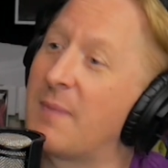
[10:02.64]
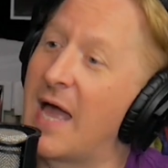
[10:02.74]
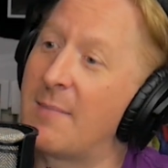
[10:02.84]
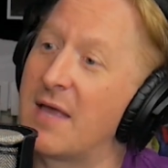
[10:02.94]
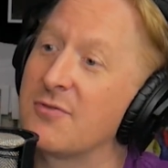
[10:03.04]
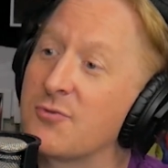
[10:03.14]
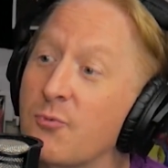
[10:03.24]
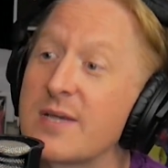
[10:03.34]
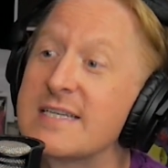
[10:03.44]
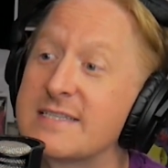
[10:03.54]
Batman
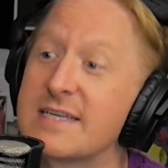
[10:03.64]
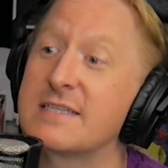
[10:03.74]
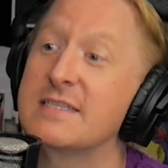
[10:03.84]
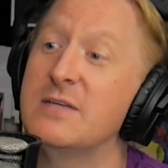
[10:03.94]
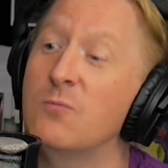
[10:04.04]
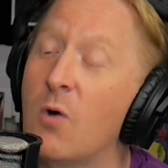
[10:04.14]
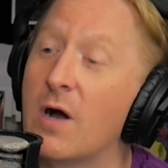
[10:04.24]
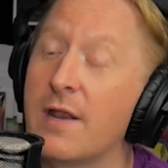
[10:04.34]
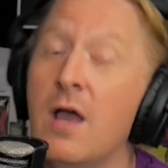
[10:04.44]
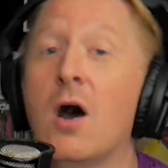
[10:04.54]

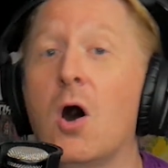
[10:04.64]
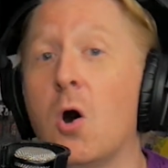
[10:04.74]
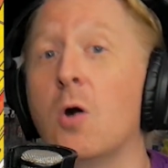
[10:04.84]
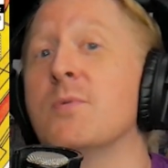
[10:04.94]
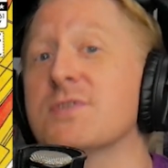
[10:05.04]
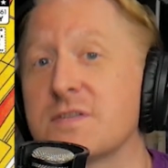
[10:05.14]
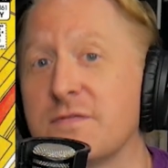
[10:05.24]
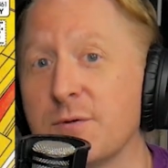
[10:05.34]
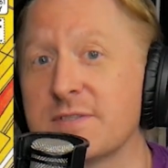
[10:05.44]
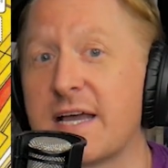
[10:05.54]
361, almost a
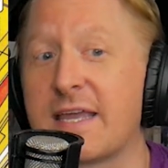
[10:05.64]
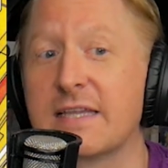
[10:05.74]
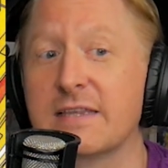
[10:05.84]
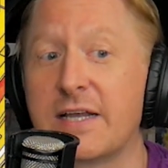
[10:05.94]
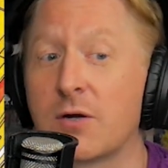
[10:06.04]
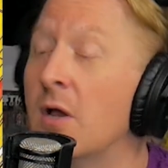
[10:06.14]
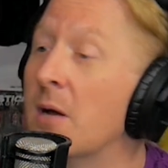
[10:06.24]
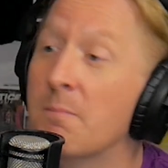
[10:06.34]
full decade later.